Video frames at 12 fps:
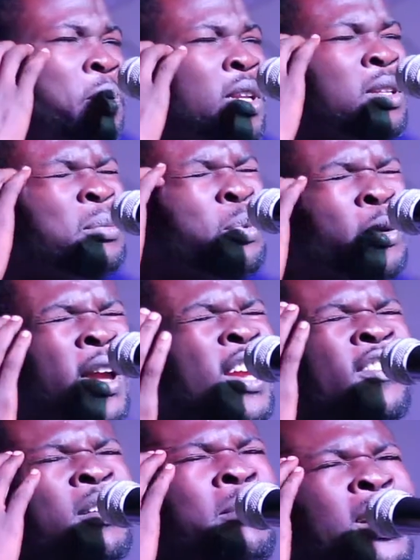has been
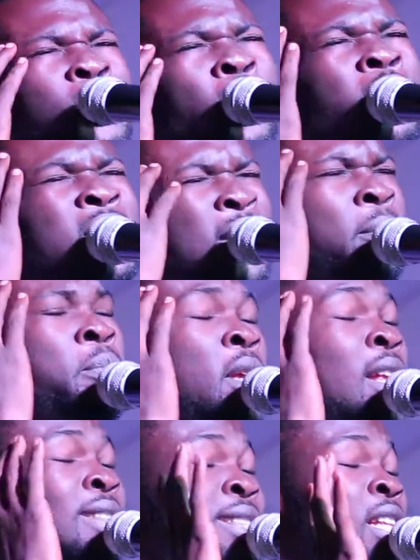depraved and my thoughts have
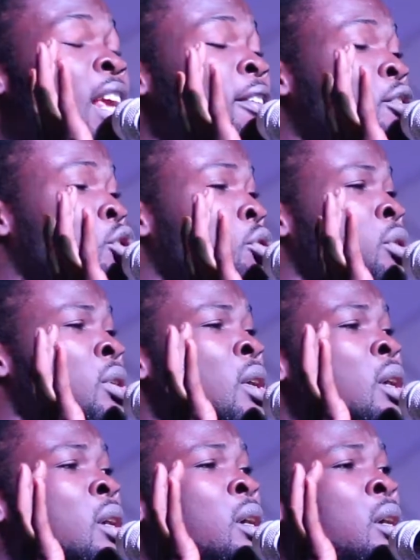been enslaved to
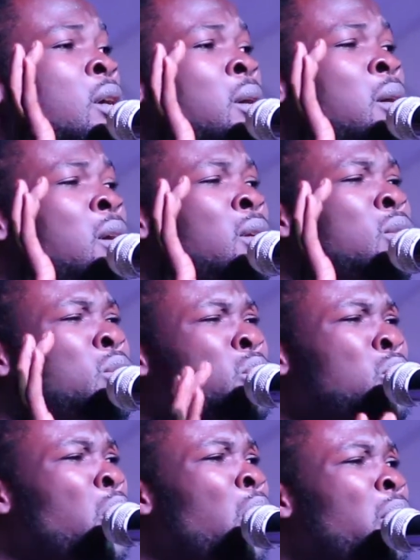the
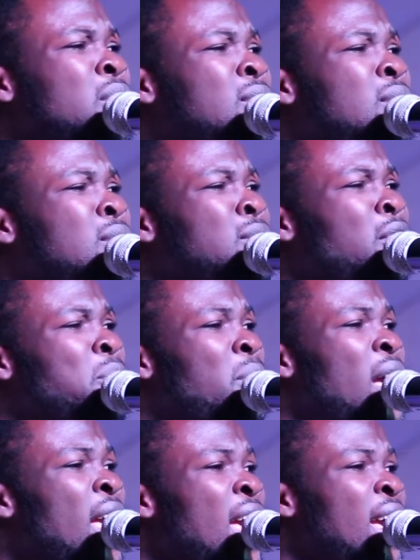thoughts
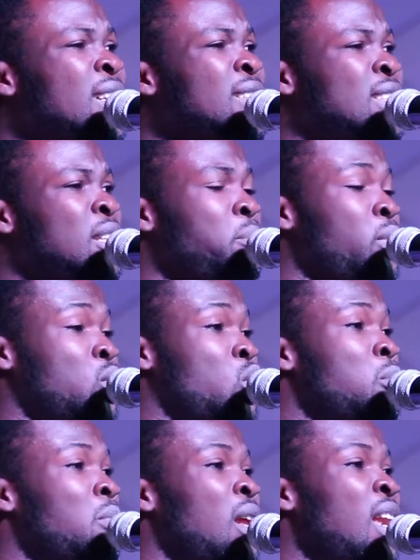of my hands in
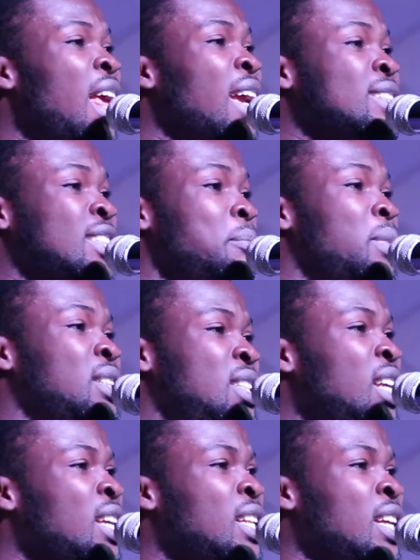between my legs. I'm
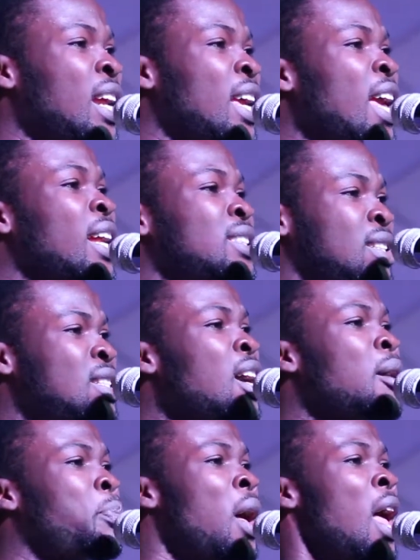addicted, I can't
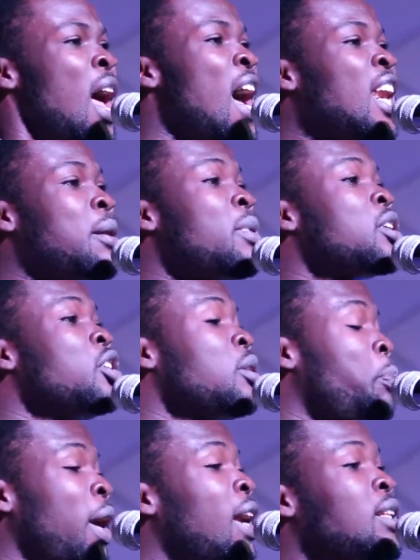stop. And I'm a
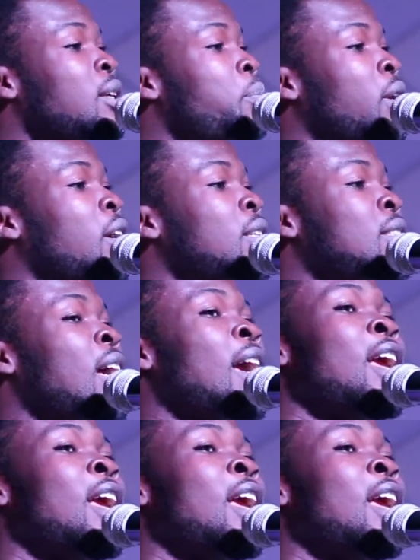good painter because